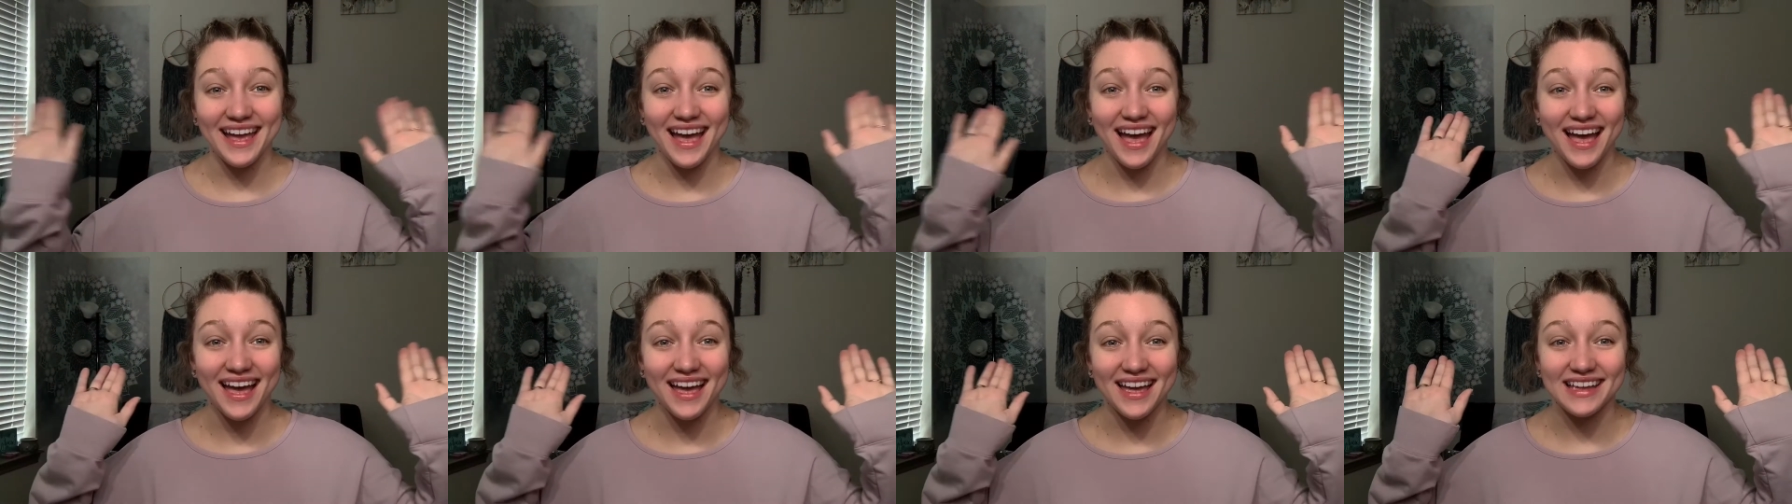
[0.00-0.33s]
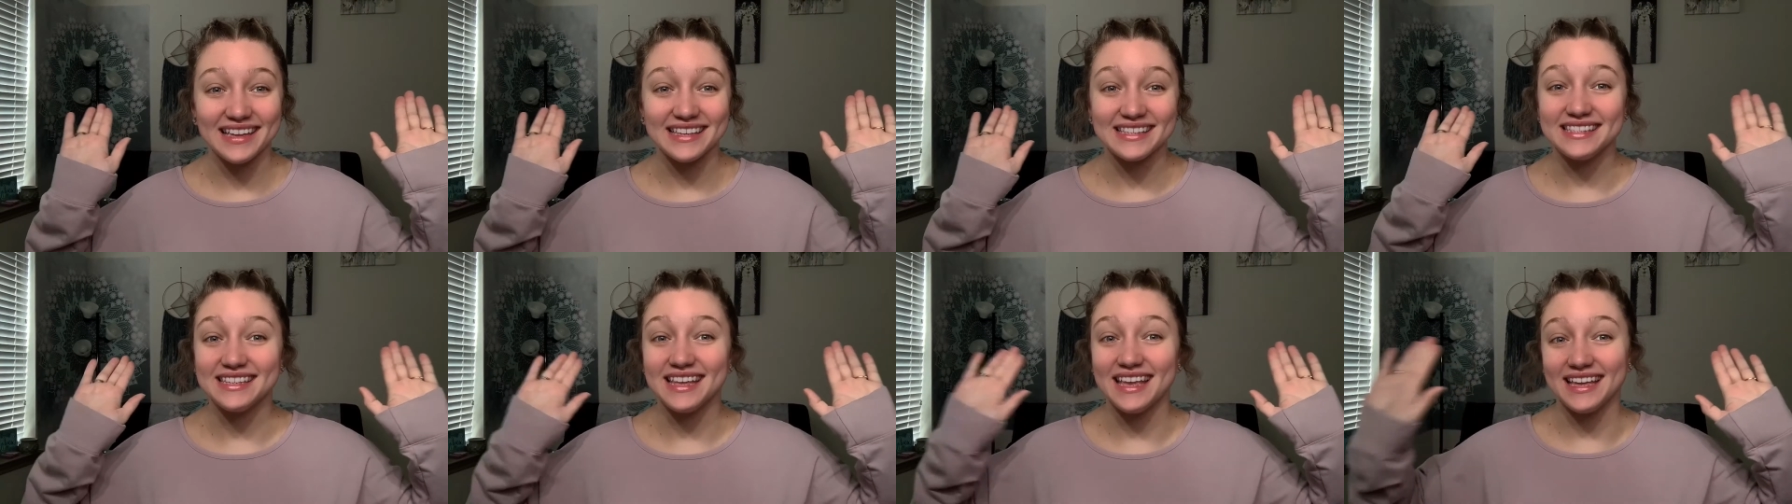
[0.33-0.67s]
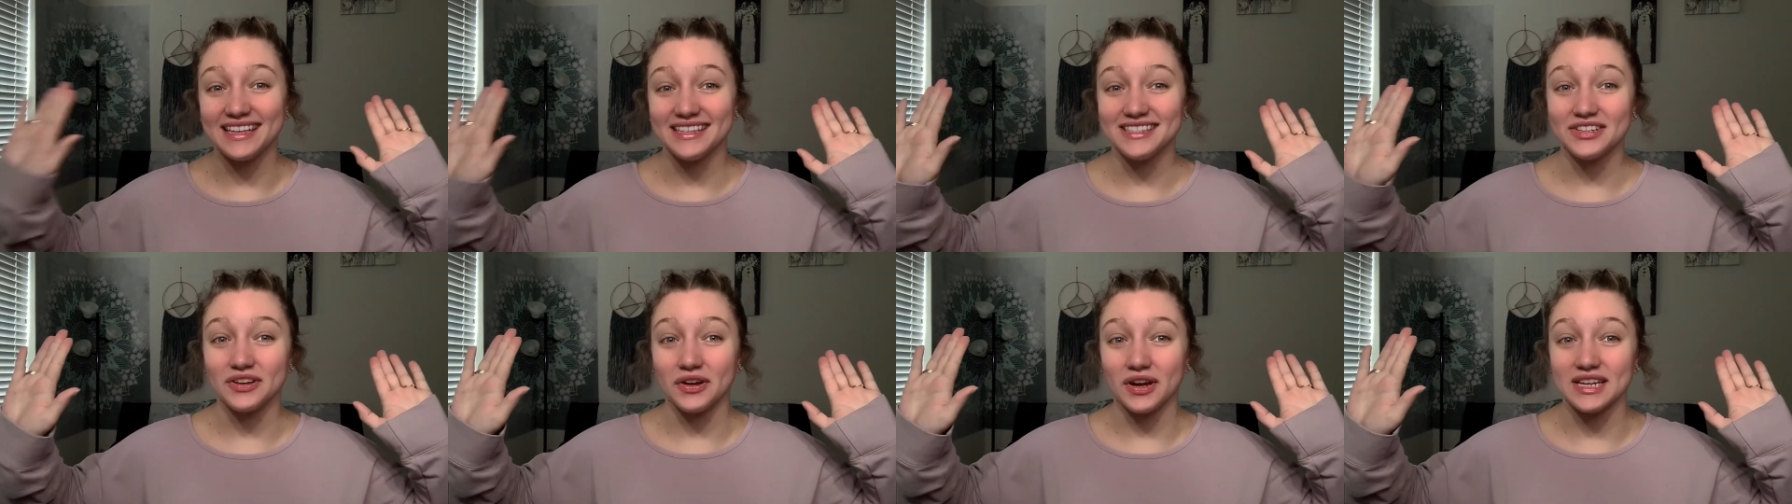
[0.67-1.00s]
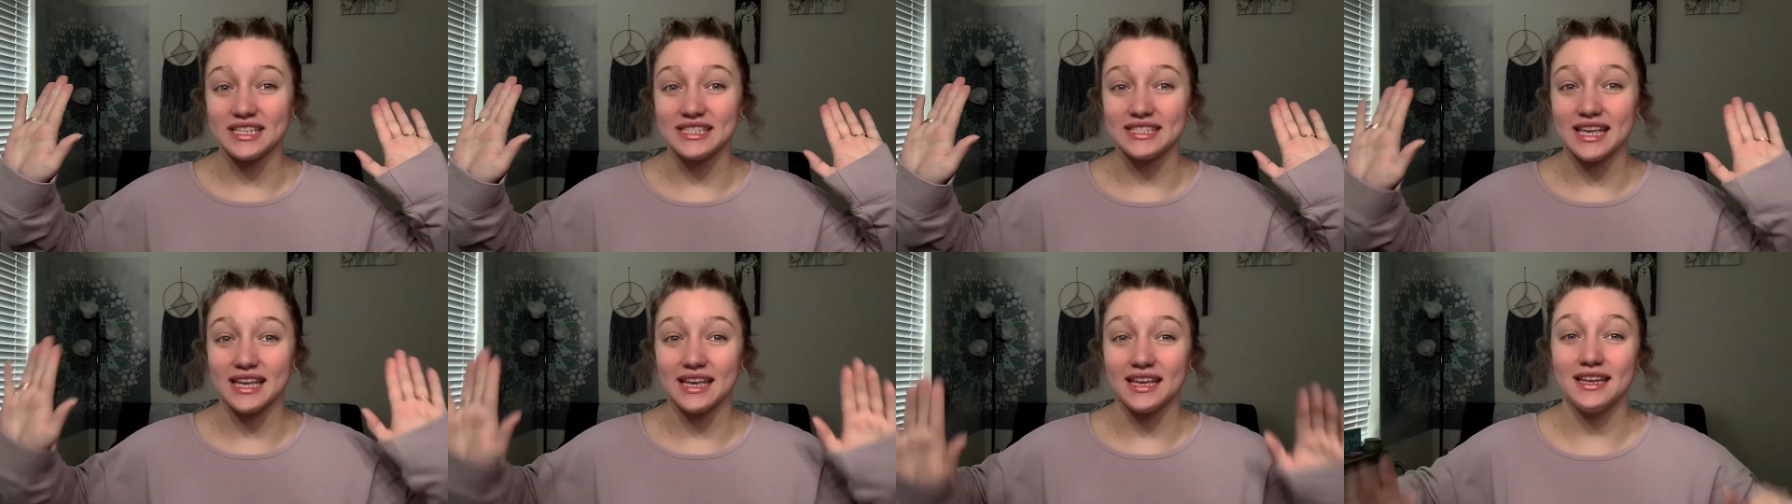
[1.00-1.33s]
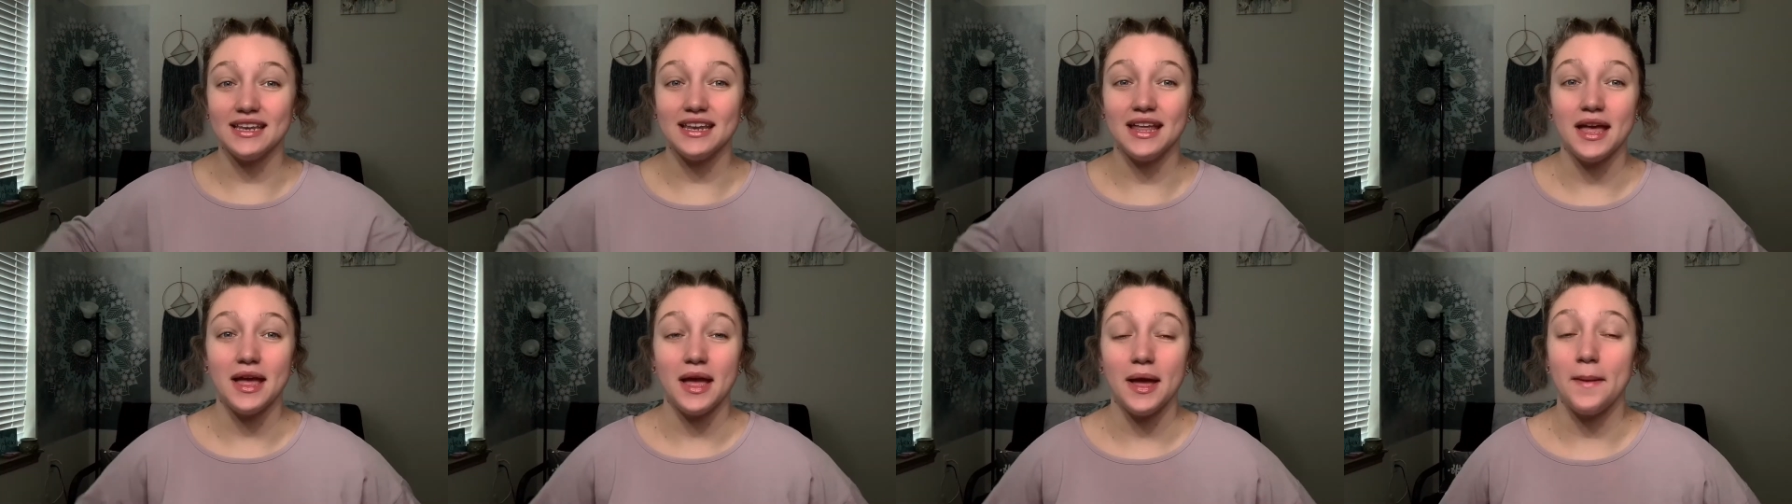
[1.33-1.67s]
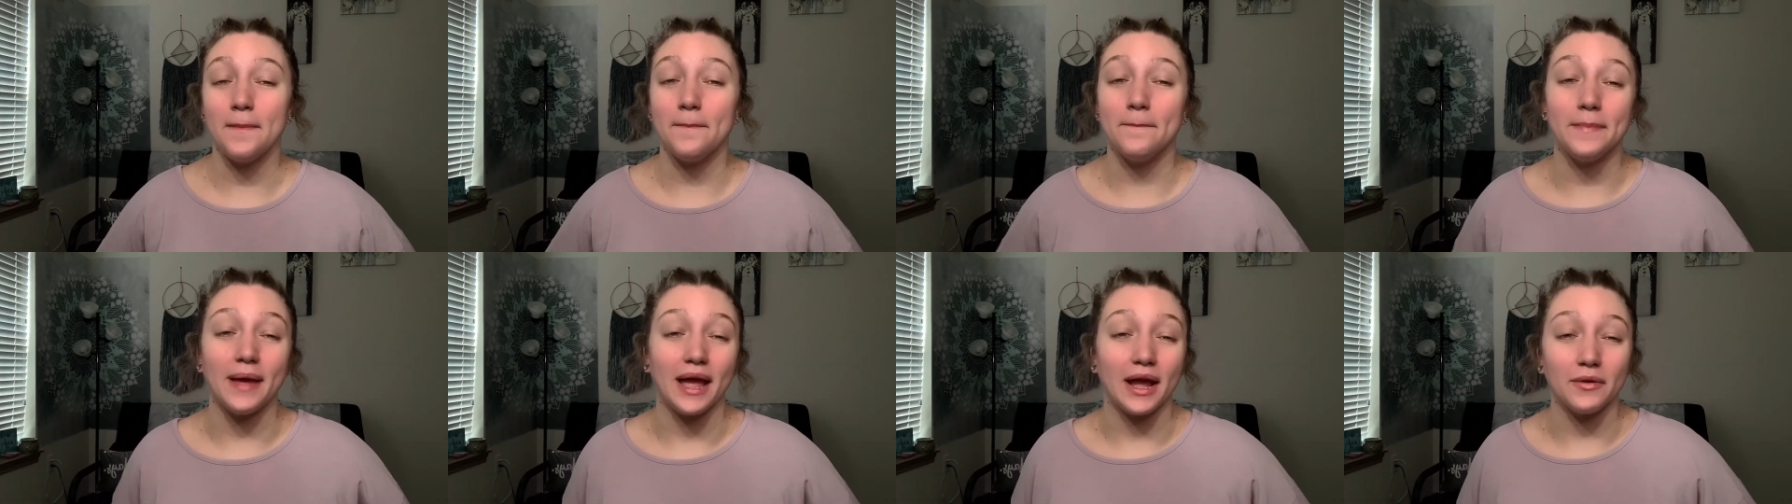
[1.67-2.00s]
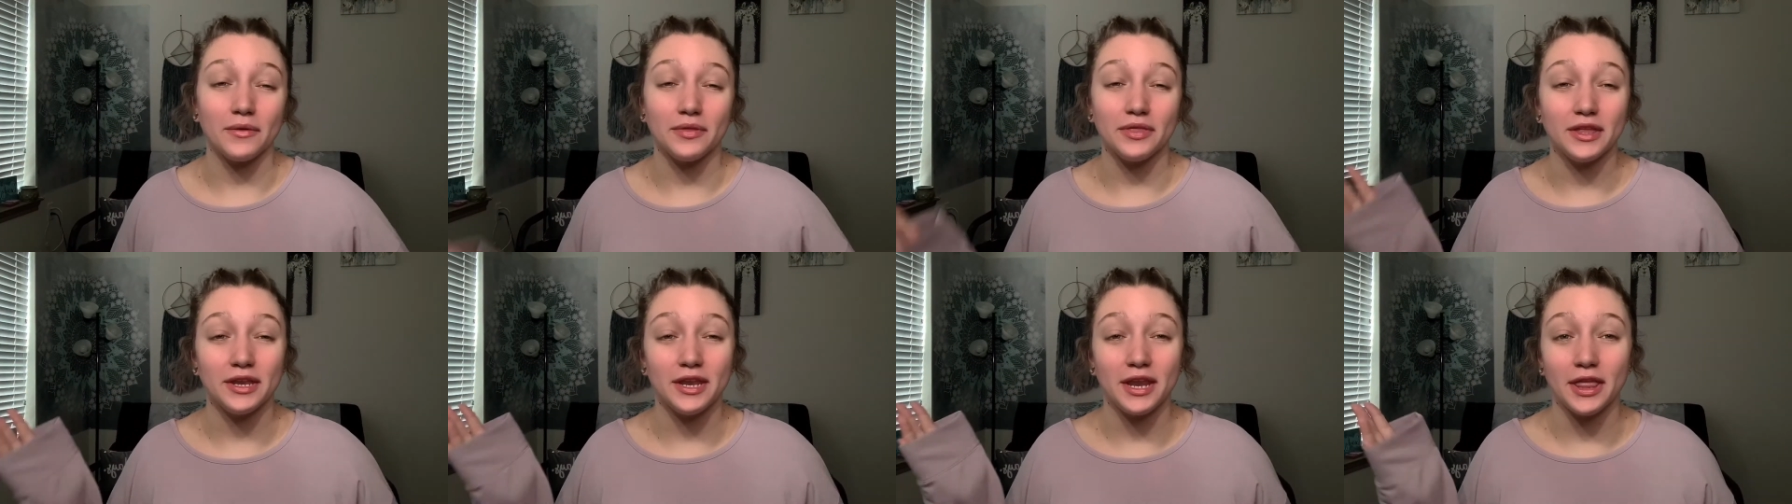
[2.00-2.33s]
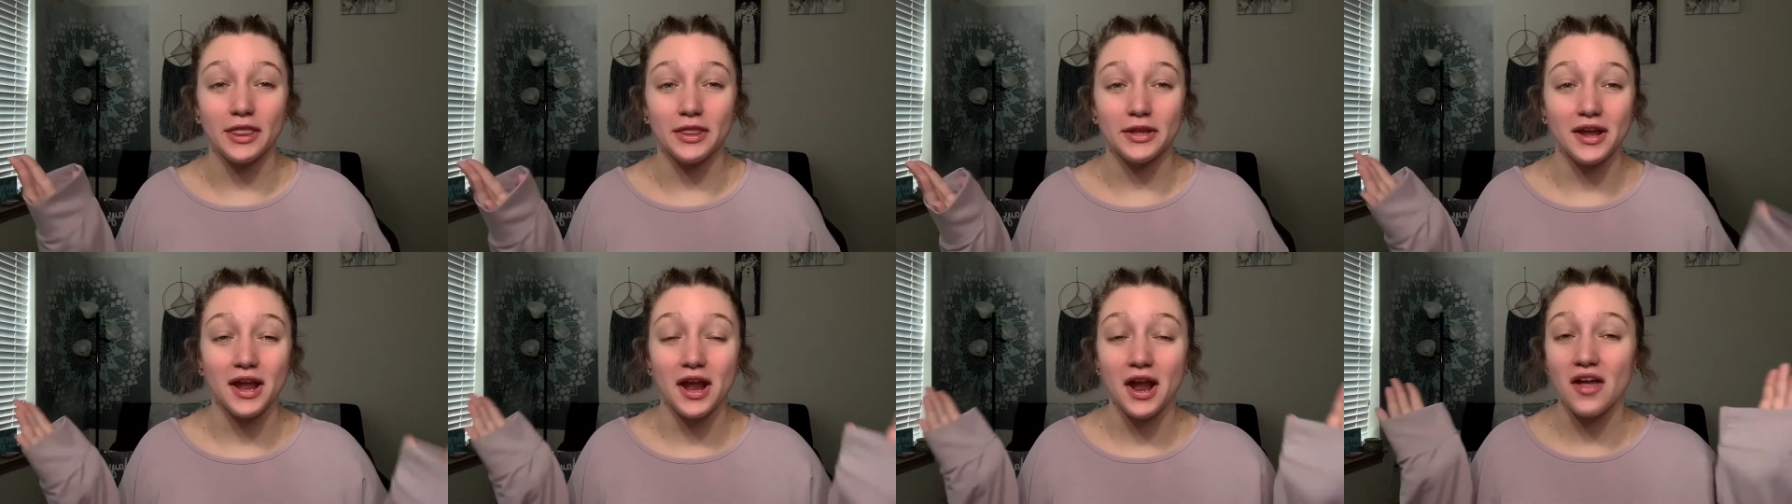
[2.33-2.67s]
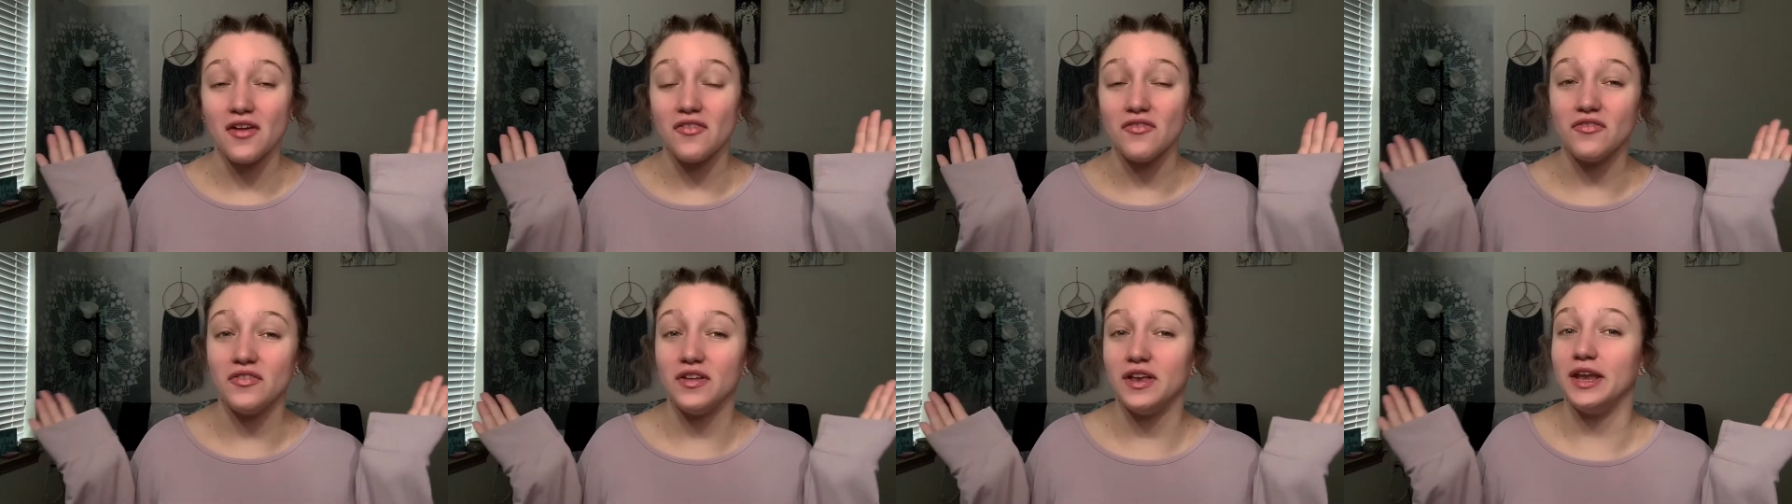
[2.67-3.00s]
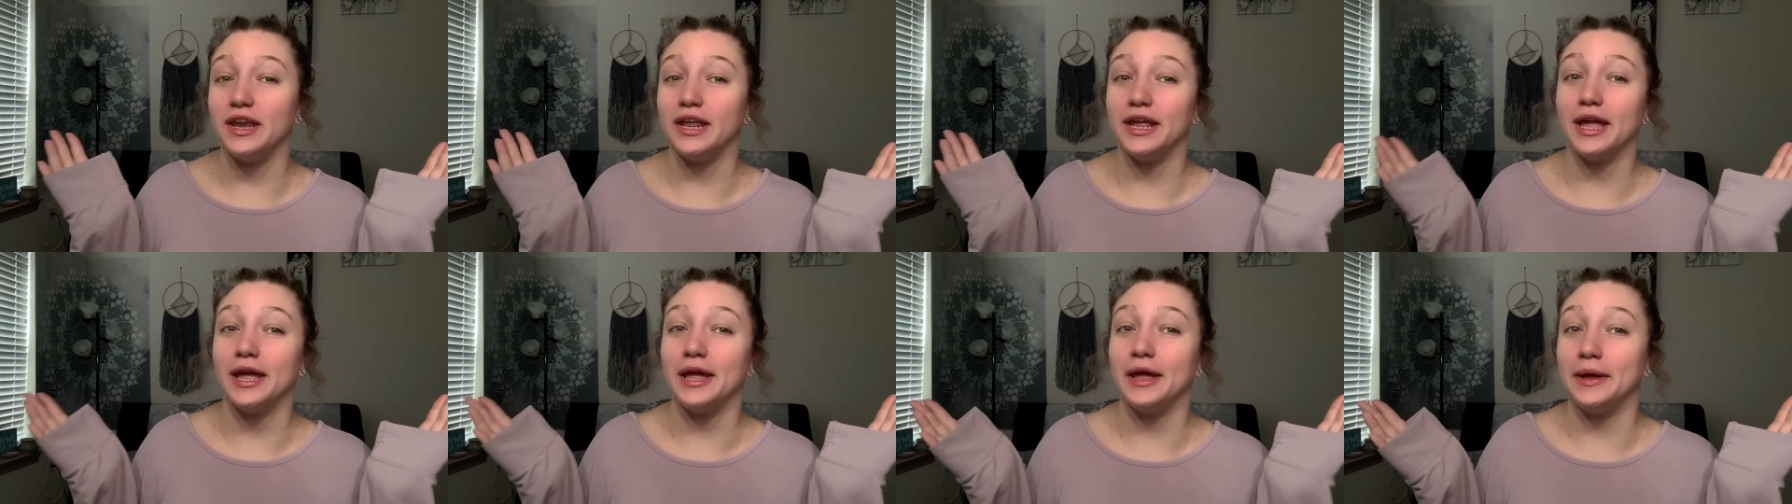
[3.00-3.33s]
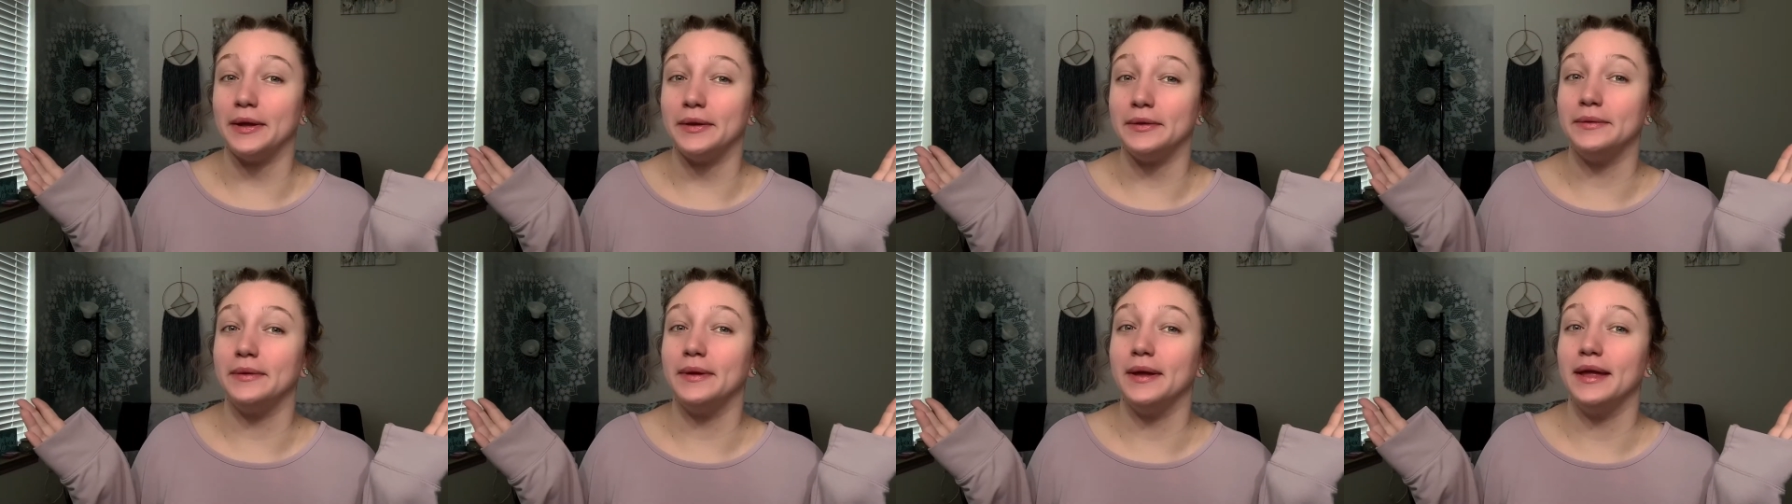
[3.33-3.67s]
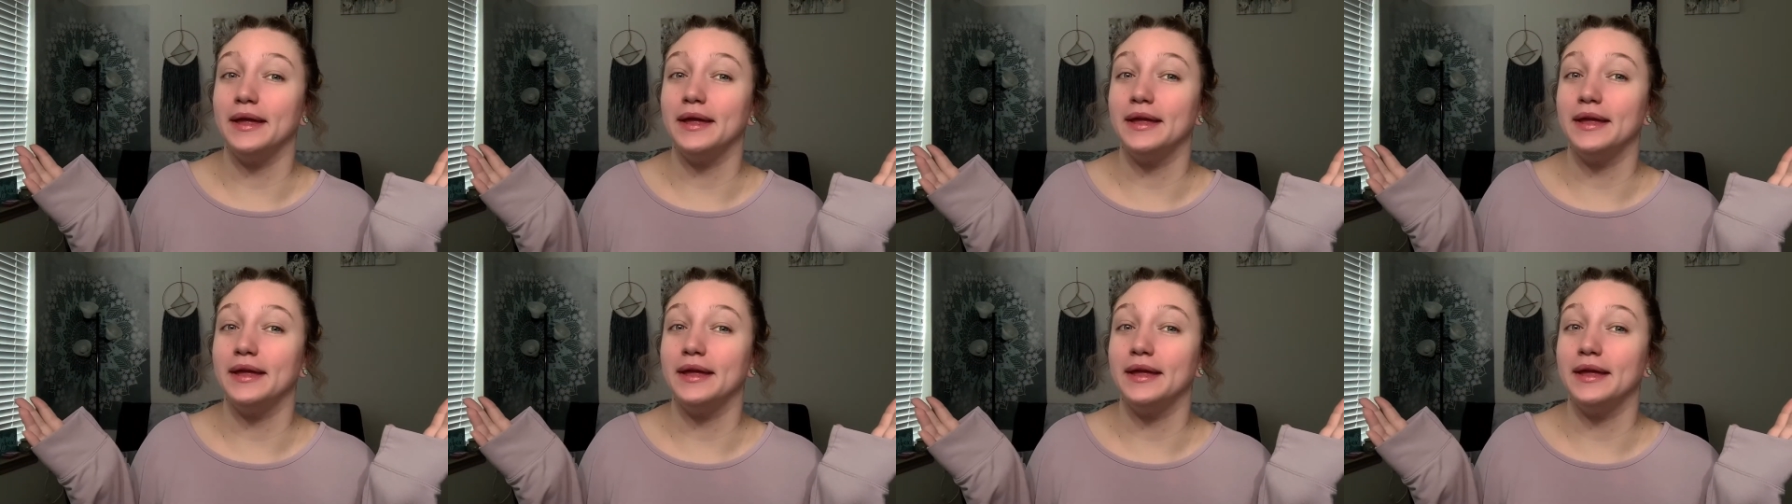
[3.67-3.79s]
guys, it's Grayson, back with another video.